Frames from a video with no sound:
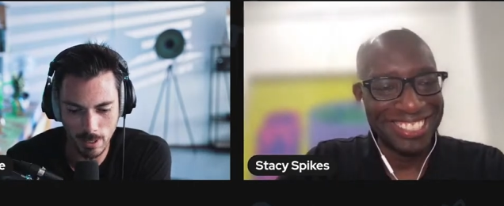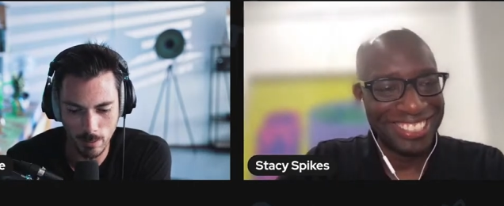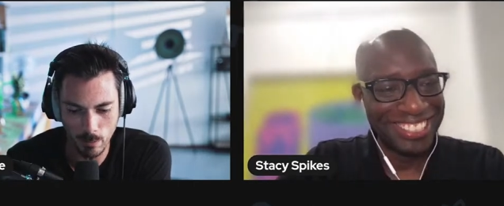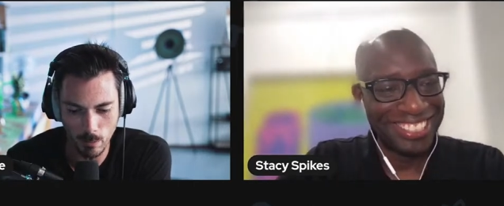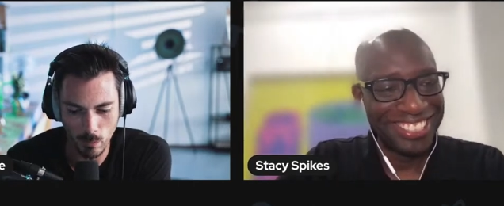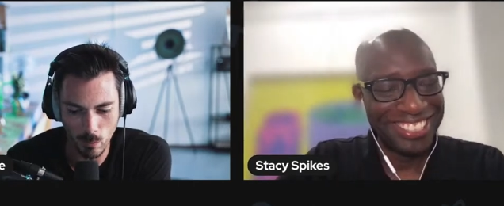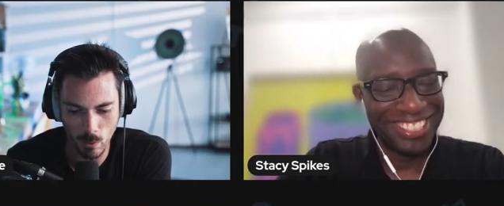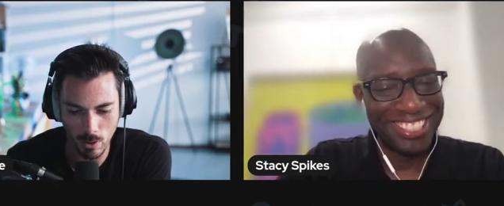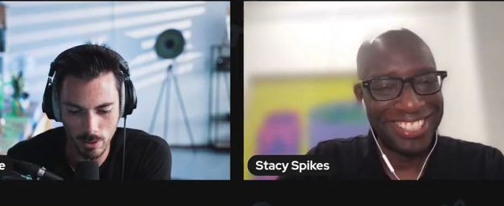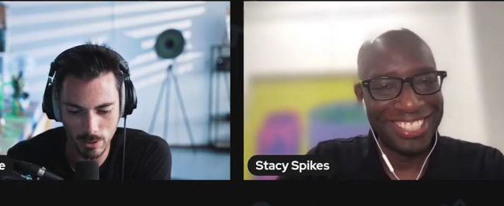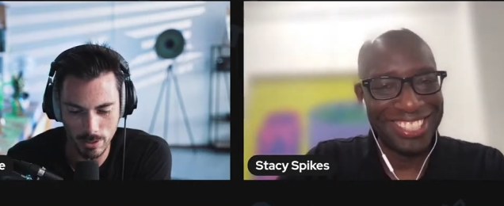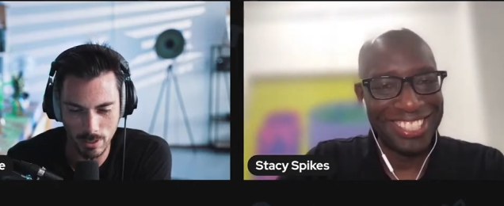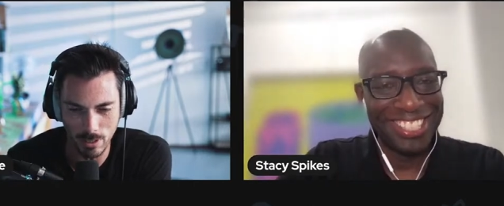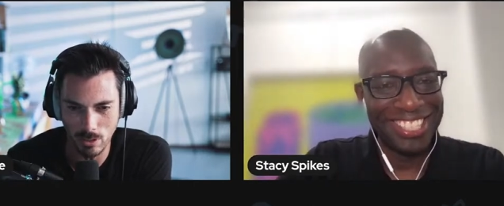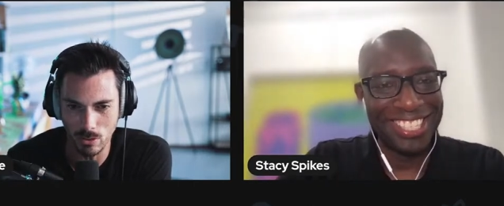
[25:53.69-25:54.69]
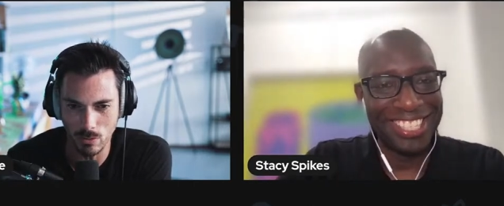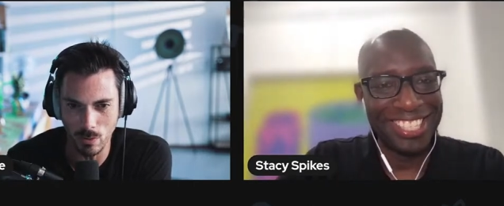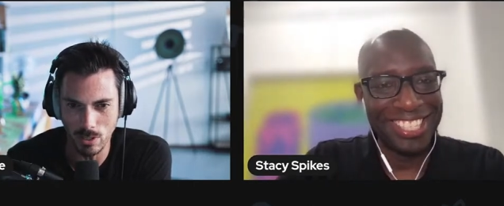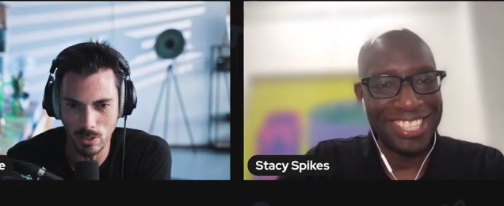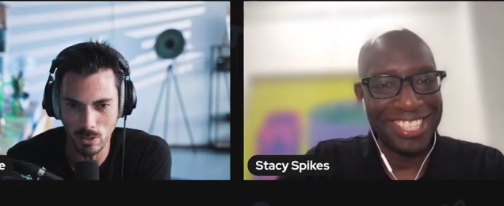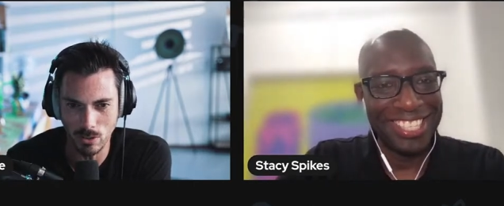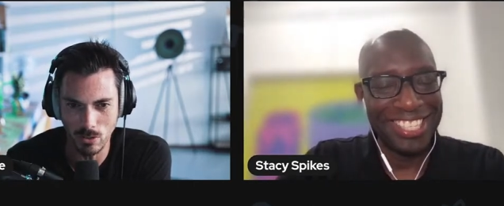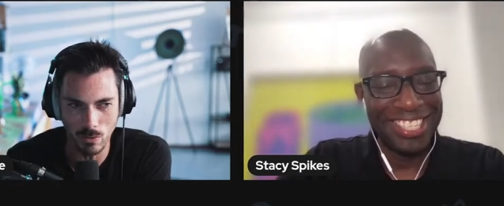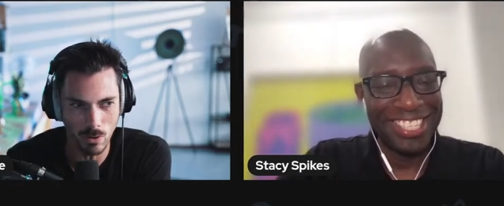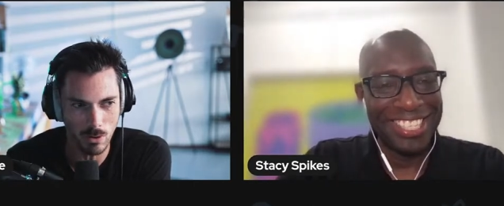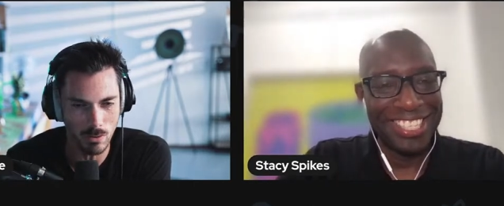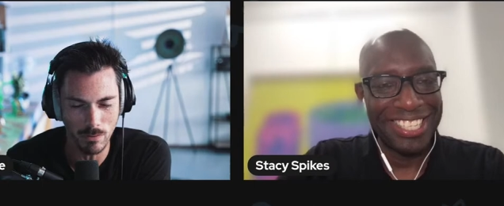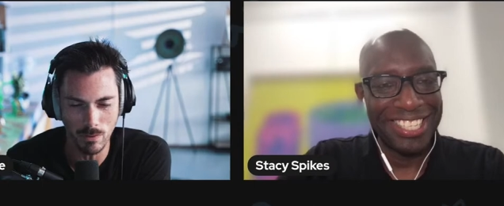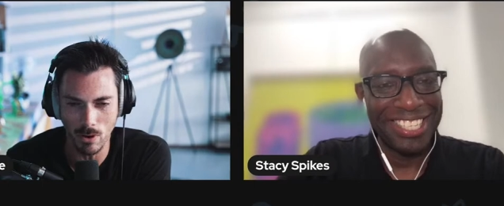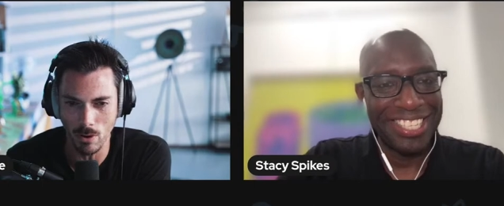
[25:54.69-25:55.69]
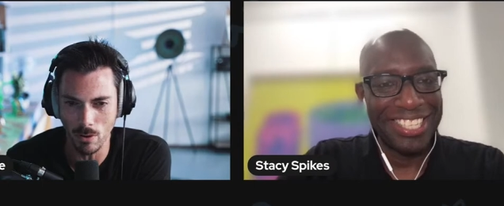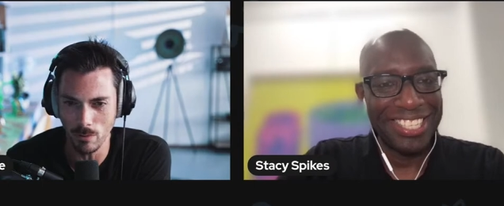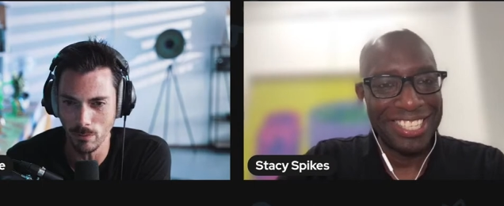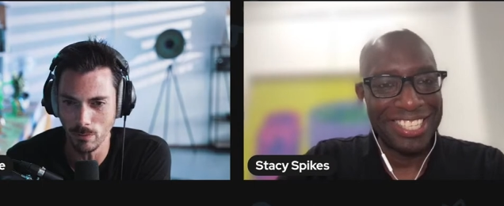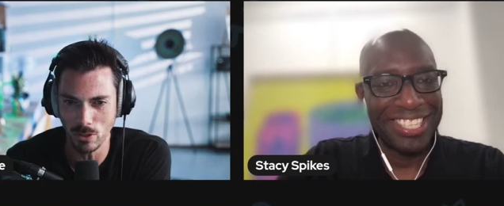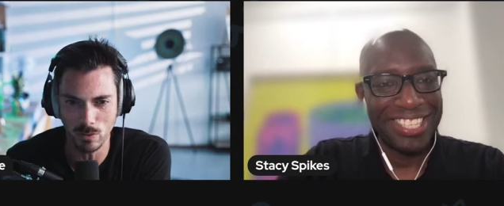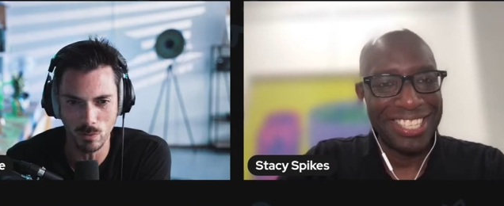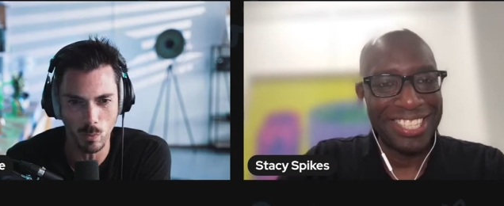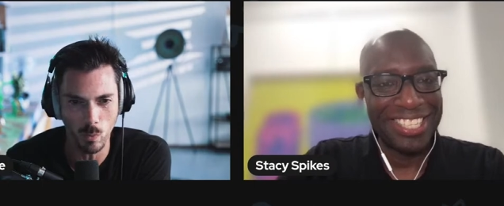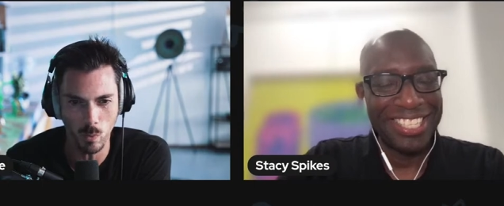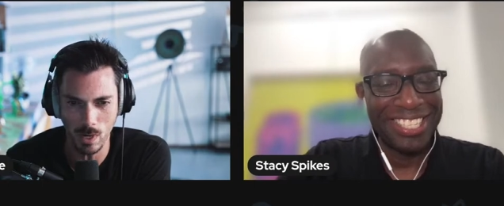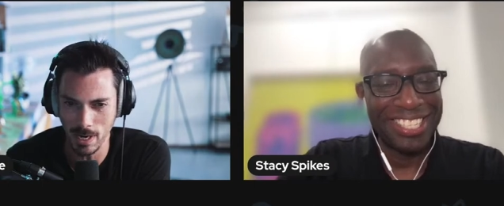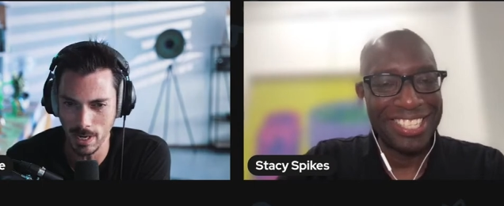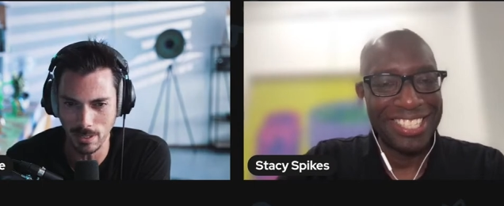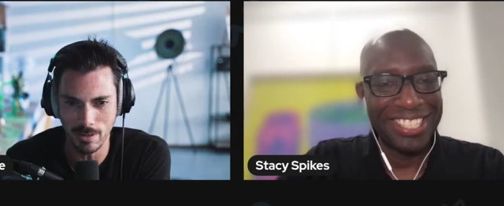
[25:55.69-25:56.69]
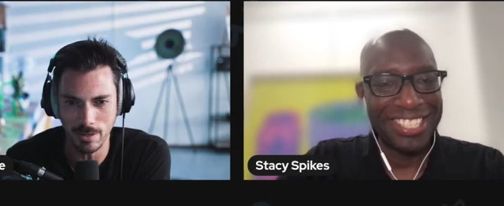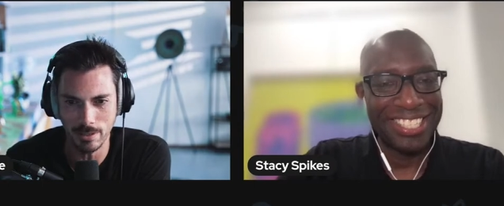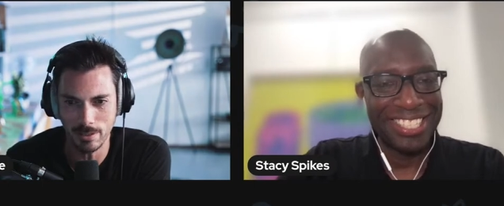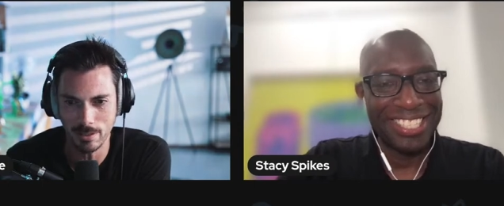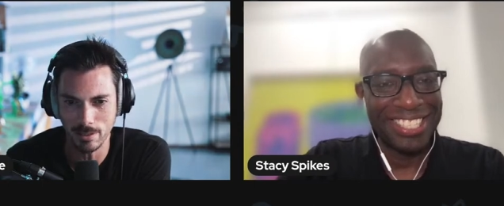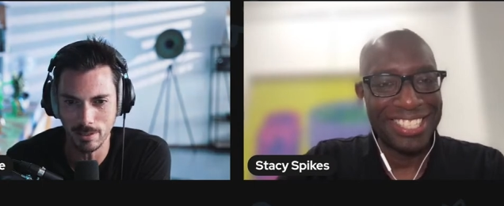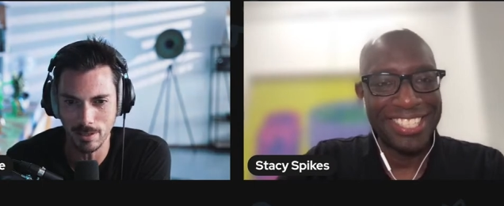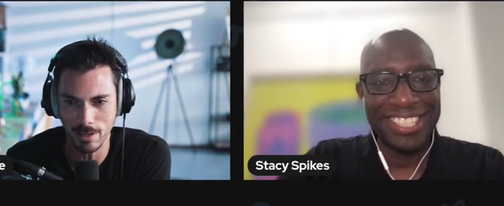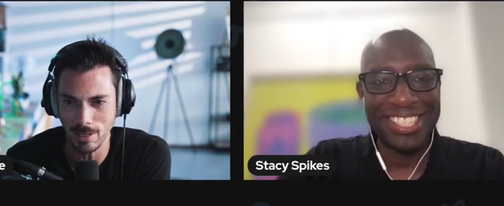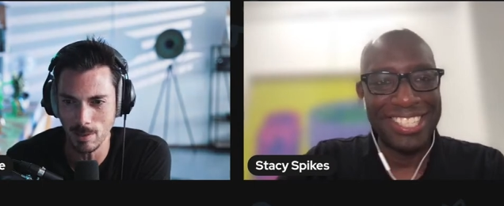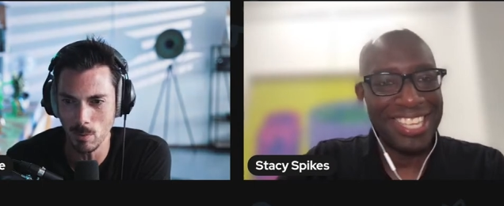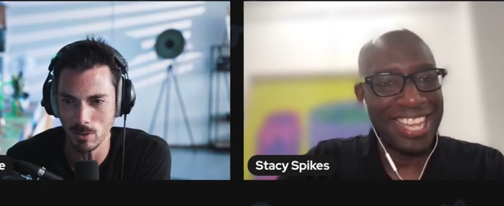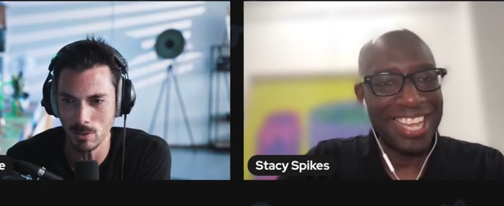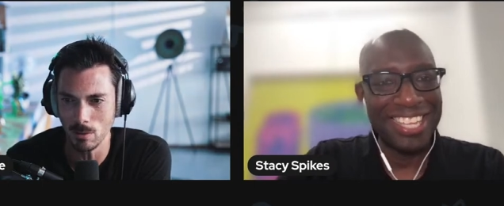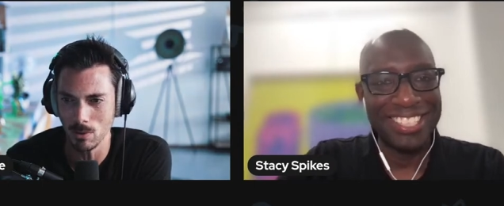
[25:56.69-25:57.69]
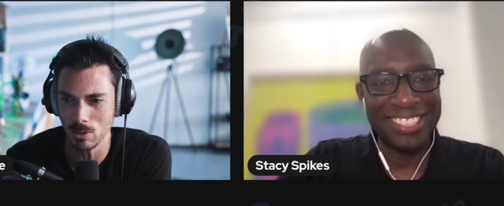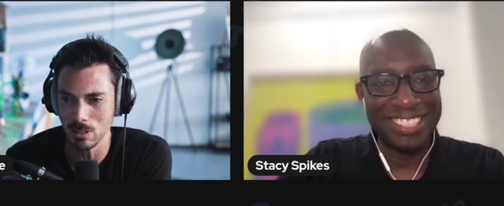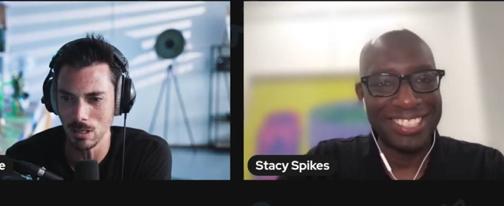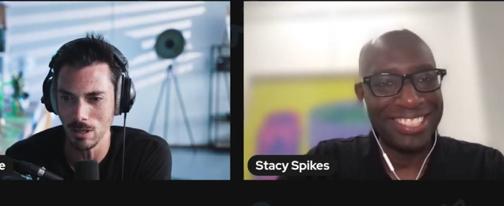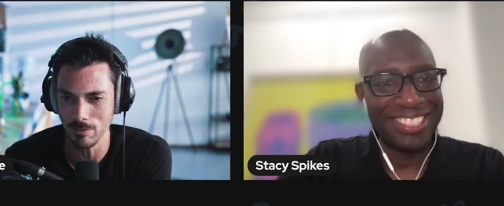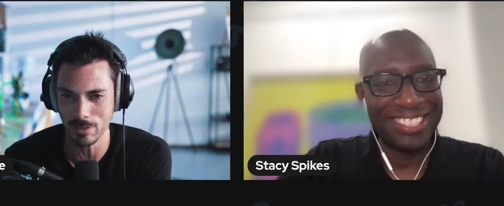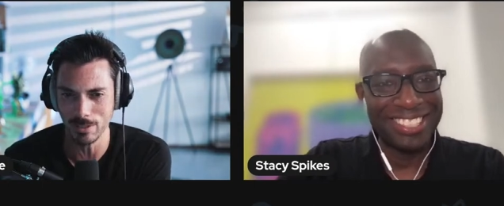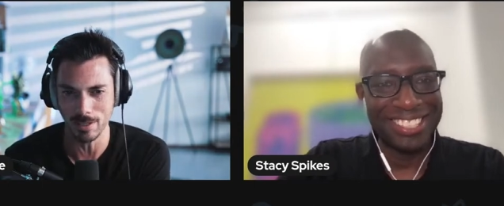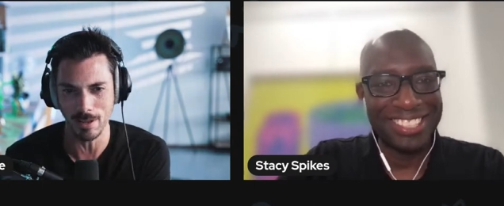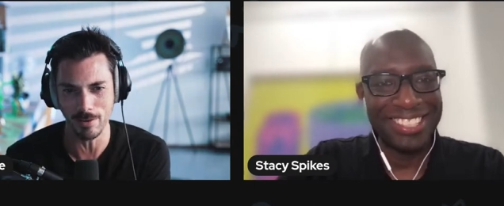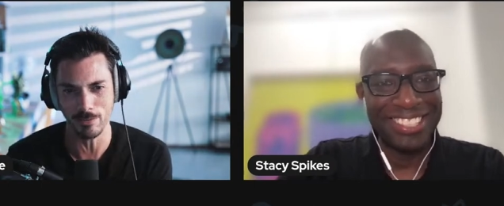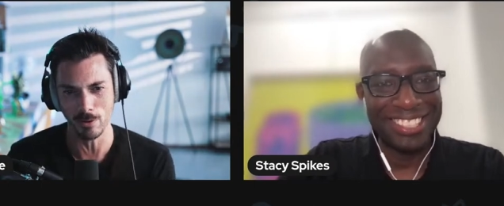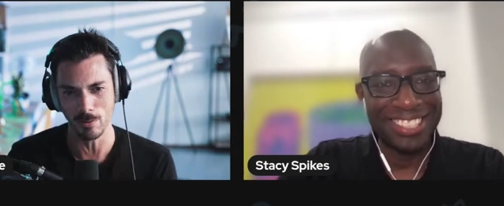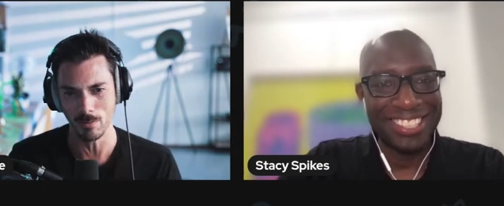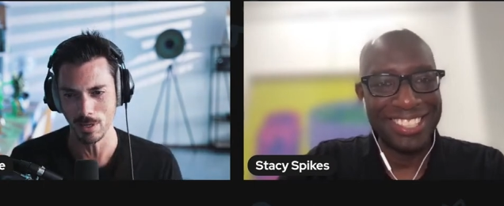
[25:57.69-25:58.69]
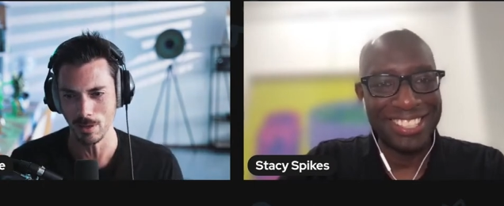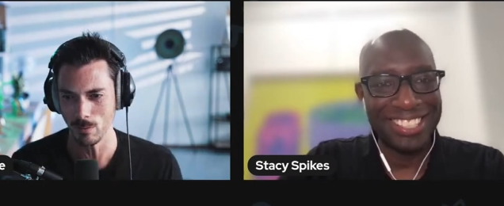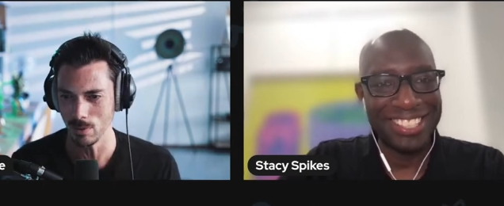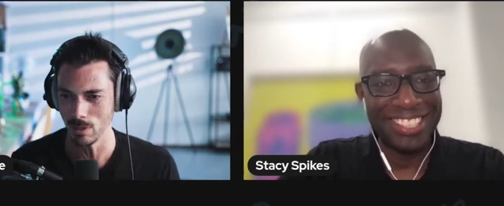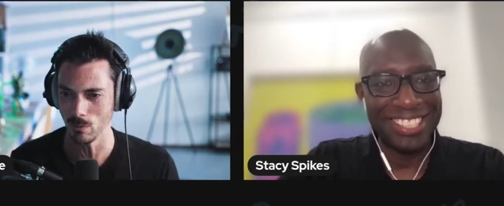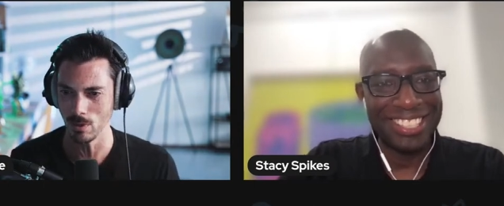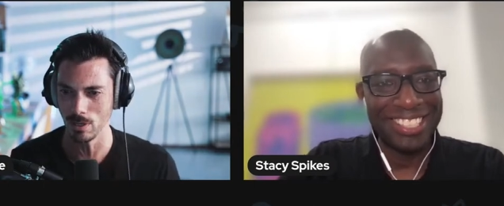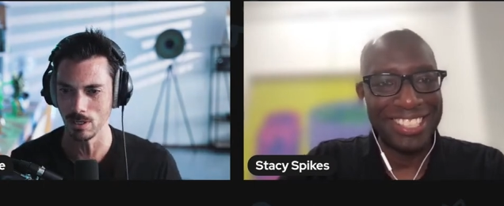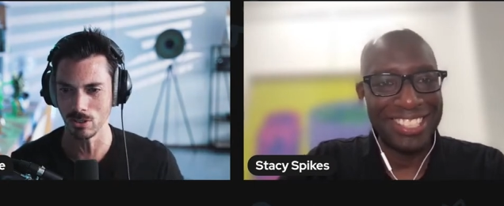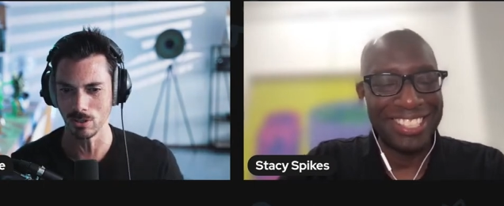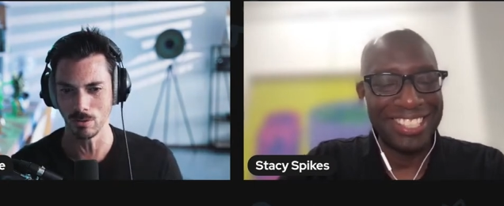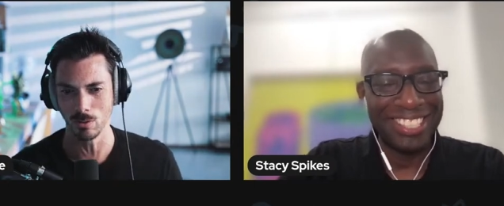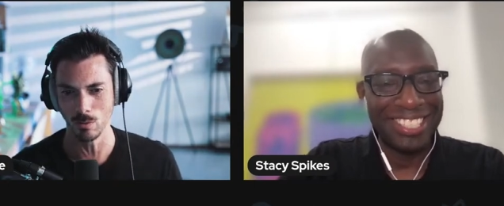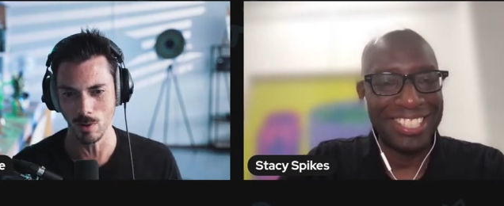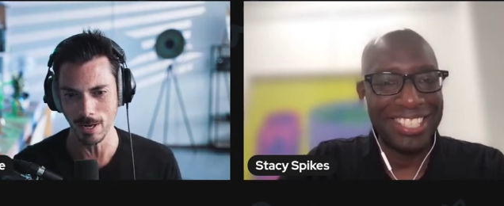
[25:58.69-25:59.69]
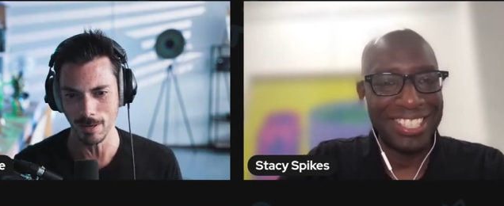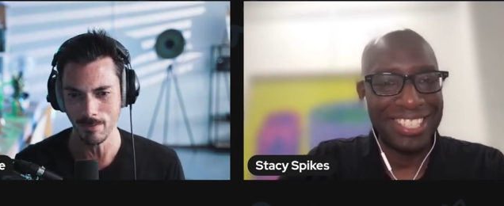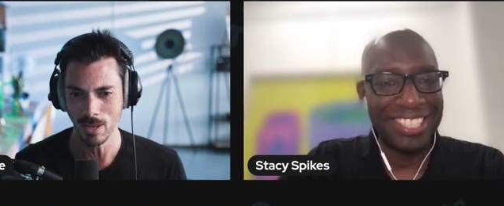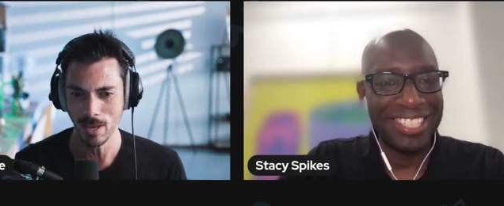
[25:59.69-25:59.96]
Speaker 1: it was a treasure trove of just weirdness, and they put so much love into that film. It it really showed the way.